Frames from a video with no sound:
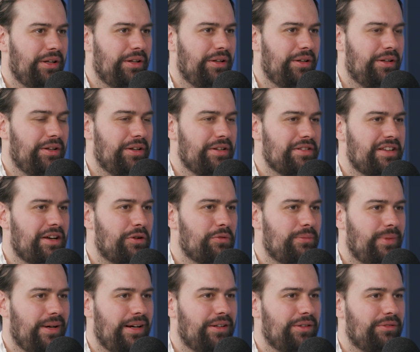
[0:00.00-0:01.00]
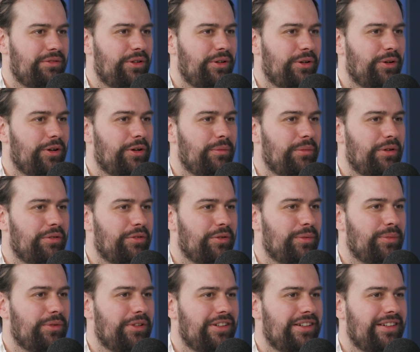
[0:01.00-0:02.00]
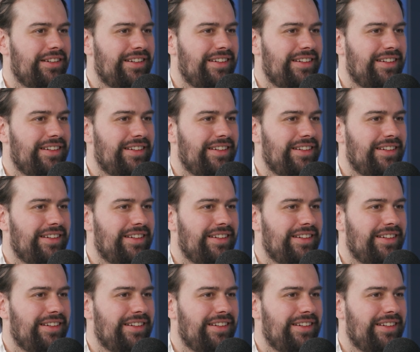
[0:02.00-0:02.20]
a sound part of the economic formula.